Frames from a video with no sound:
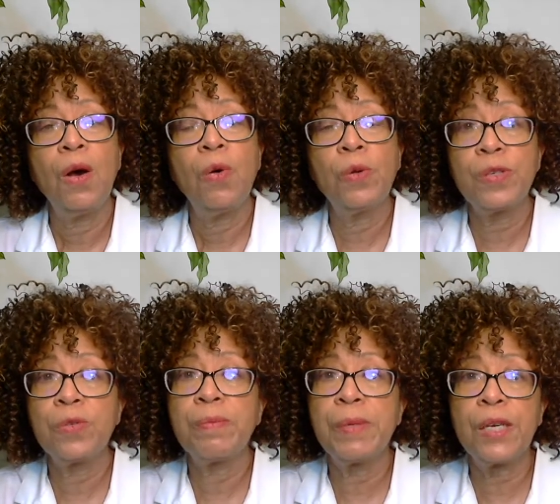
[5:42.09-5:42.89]
which
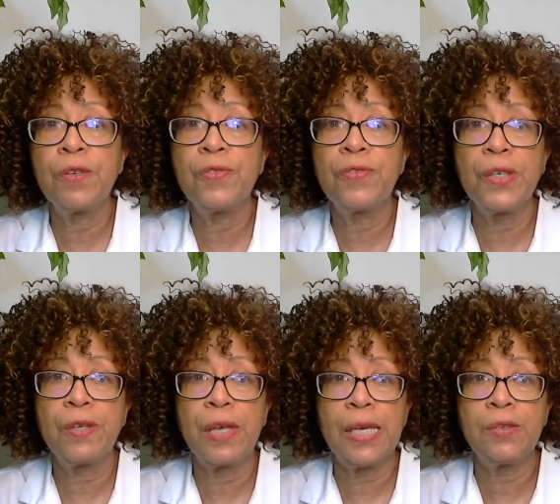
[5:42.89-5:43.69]
will make you feel
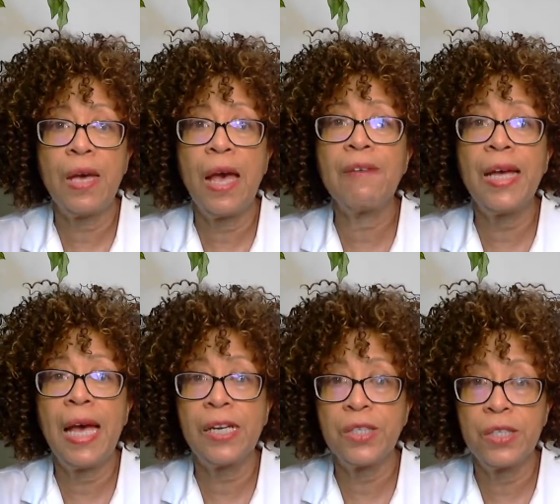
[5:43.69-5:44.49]
like you haven't
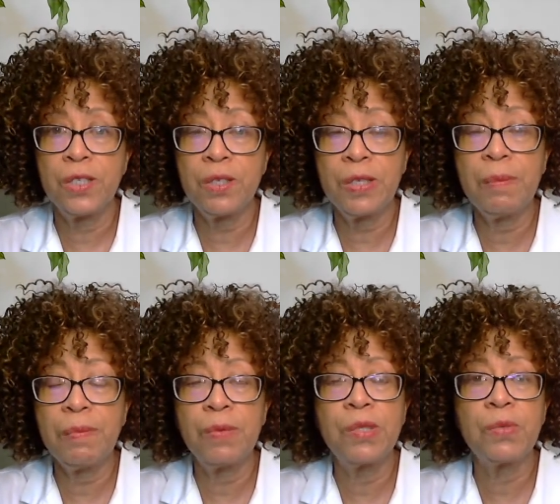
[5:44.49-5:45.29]
had a good sleep
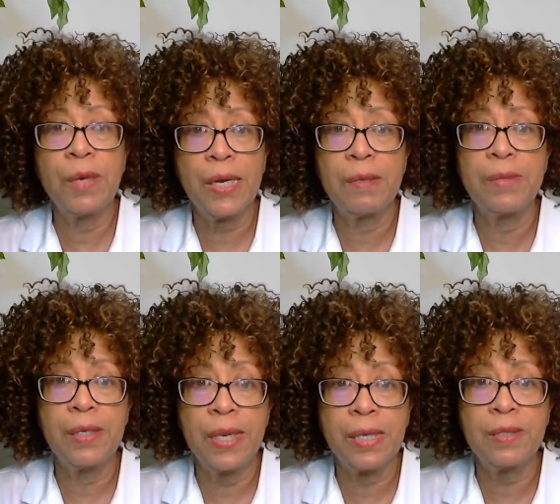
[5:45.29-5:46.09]
when you wake up the
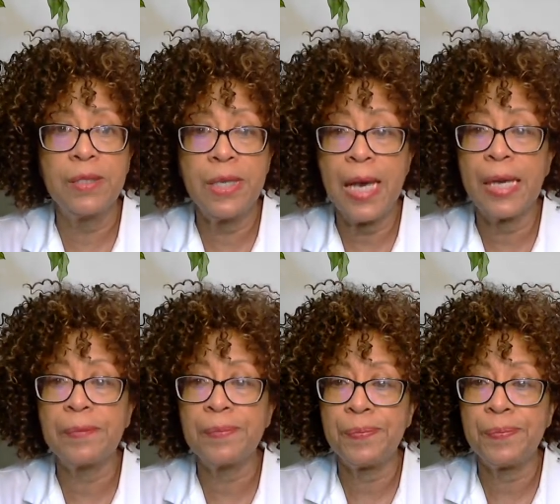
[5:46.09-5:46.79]
next day.